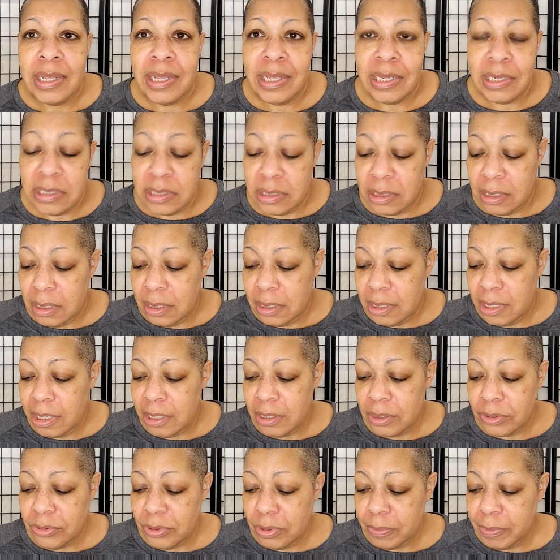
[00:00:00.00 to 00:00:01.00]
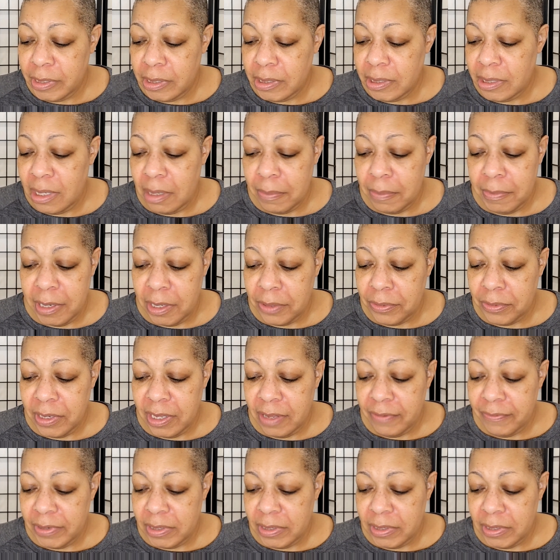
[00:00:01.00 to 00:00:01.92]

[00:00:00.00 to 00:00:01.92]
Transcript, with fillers: And it's nothing I can do about that. I'm not going to have